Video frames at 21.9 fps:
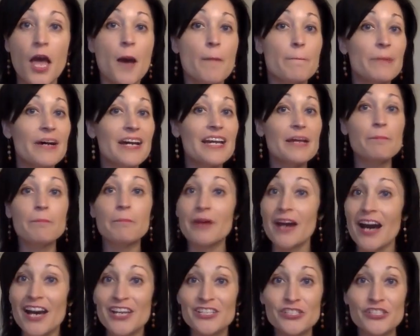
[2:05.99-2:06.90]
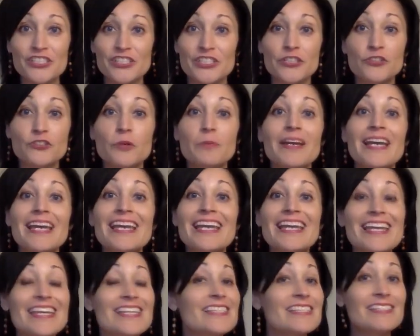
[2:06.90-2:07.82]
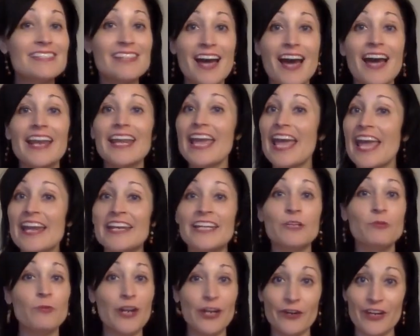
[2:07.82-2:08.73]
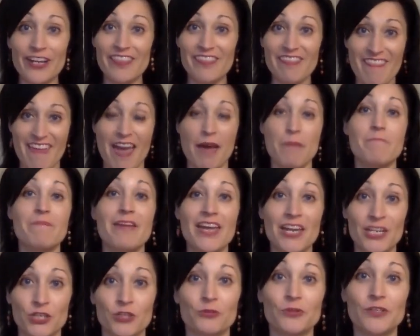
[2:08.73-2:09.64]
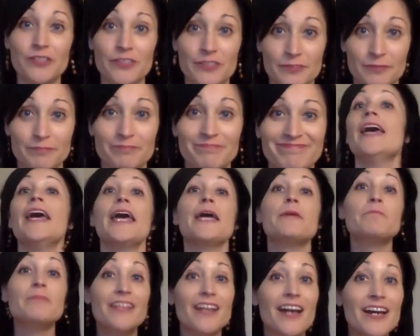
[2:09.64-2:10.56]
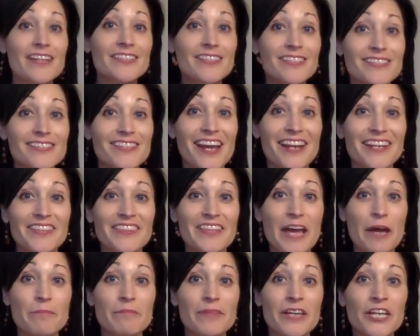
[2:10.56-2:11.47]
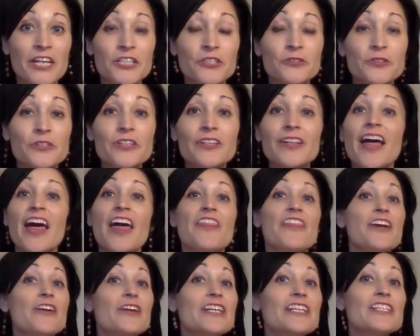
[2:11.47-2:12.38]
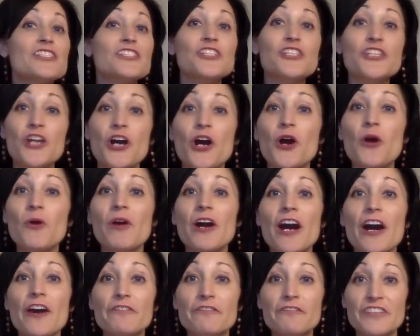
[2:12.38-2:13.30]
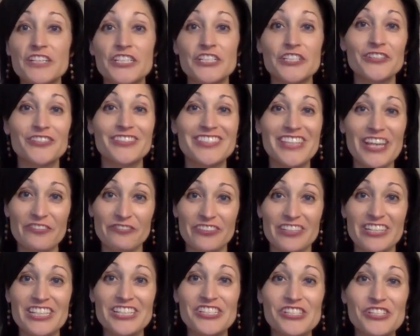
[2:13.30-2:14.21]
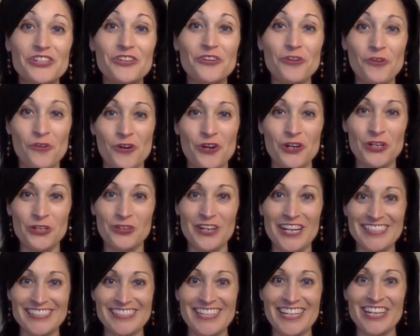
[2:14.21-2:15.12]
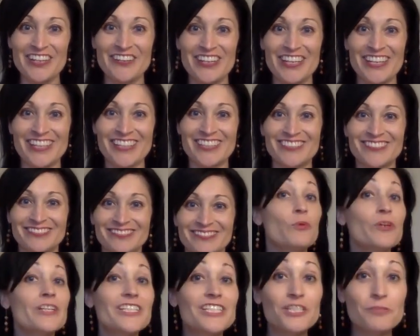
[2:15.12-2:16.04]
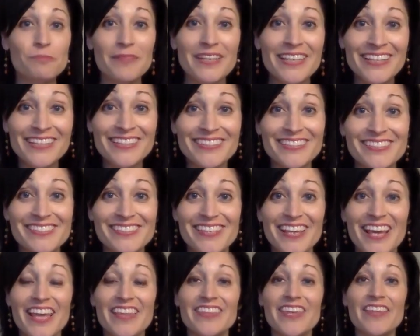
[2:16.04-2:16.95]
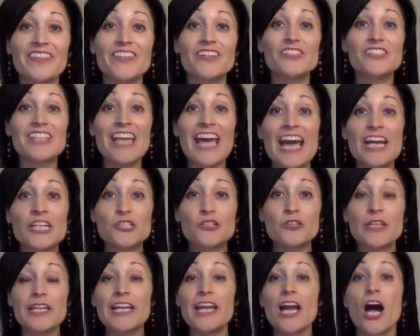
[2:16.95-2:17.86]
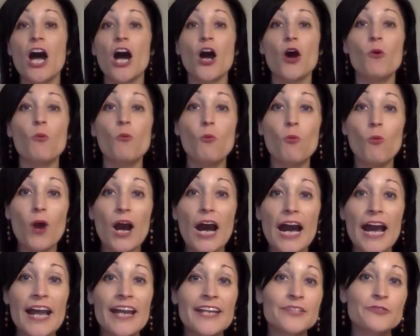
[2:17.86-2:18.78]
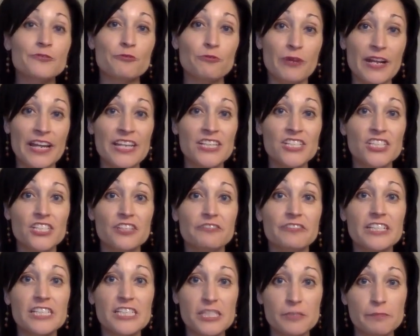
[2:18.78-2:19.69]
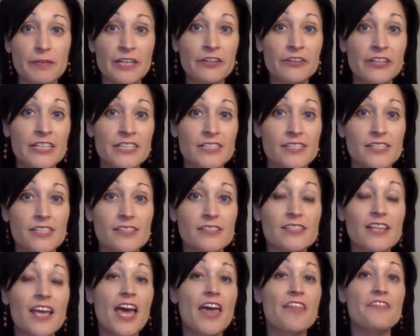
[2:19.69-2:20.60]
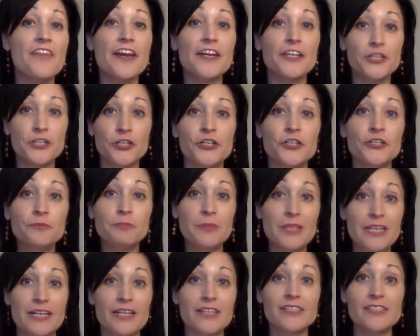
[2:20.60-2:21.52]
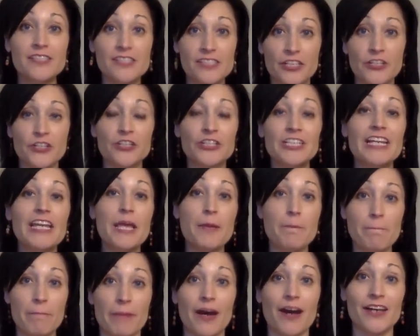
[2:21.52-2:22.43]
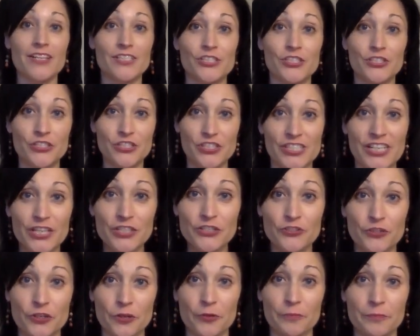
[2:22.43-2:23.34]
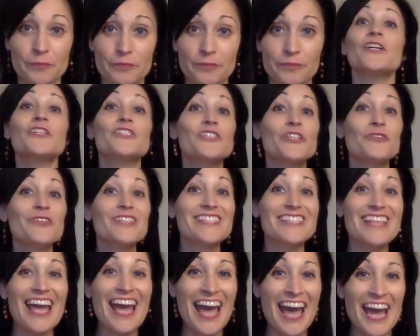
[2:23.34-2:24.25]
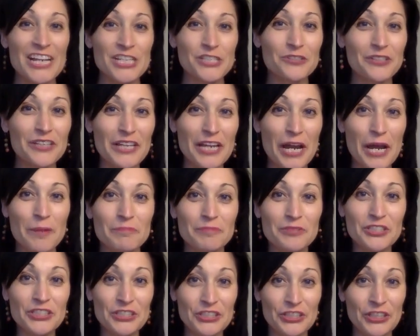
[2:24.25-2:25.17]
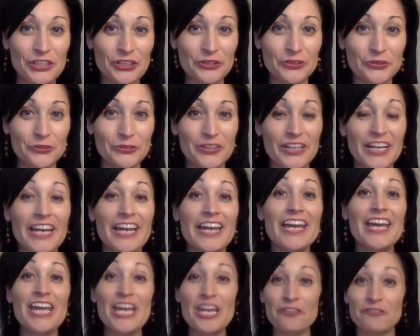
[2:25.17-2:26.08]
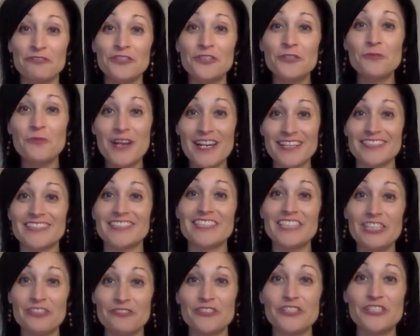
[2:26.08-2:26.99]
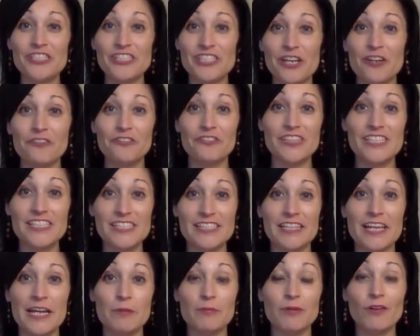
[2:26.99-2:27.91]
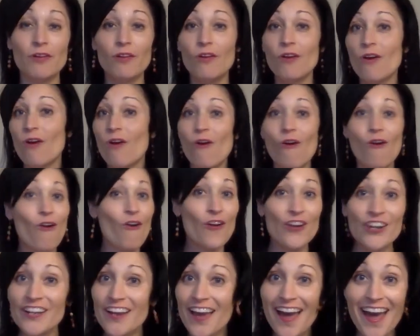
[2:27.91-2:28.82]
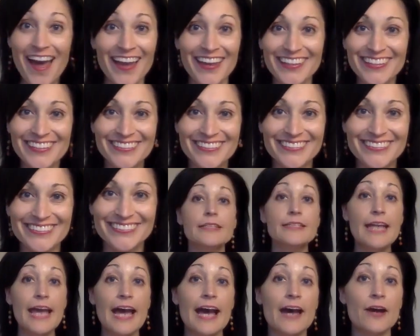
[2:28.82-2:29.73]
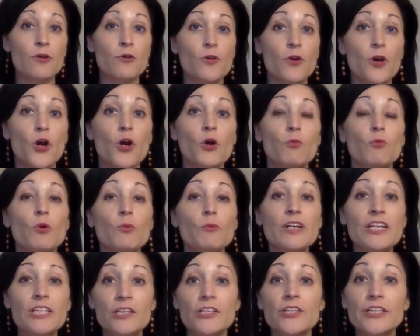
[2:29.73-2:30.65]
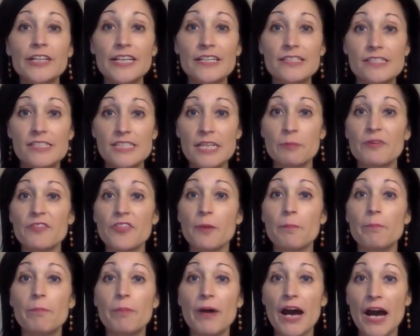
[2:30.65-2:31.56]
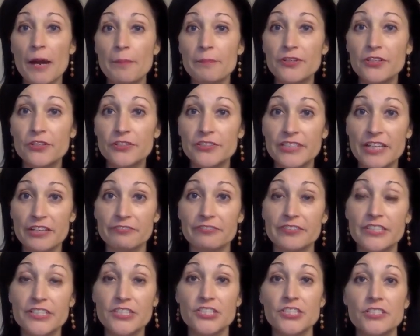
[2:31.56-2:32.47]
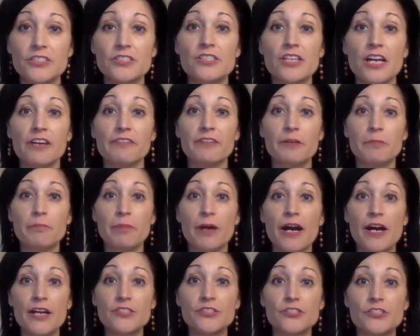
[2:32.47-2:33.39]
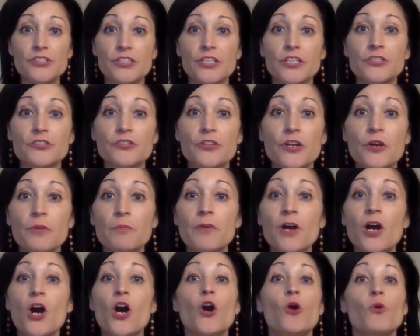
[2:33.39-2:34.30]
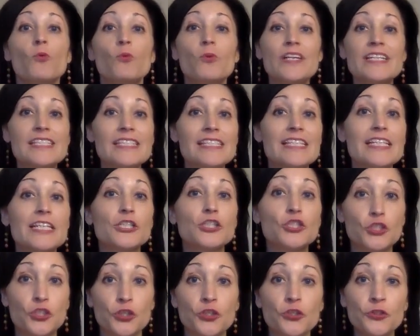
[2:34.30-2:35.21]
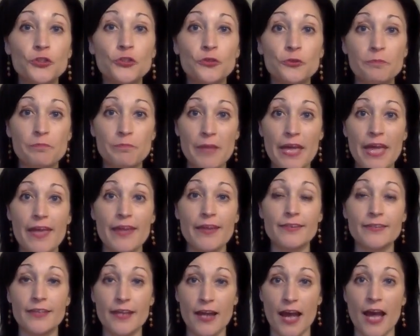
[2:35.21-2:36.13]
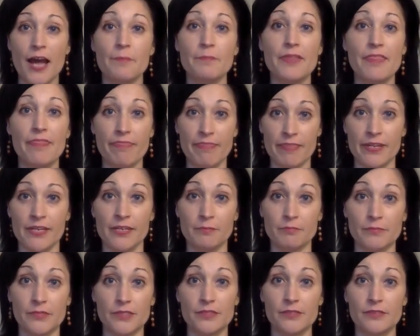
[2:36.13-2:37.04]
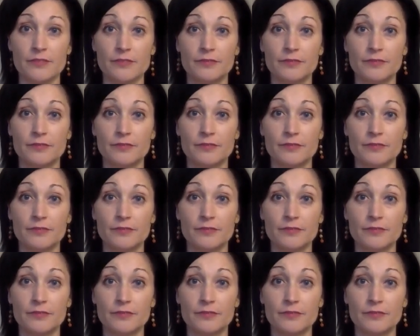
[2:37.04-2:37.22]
But imposter syndrome is not anywhere in that manual. And because it's not in that manual, there is no official definition or criteria, which means that there's actually a wide range of experiences that could be considered imposter syndrome. So it's actually up to you if you want to give yourself this label or not. Now, when we look at some of the popular definitions of imposter syndrome, we see two main common themes.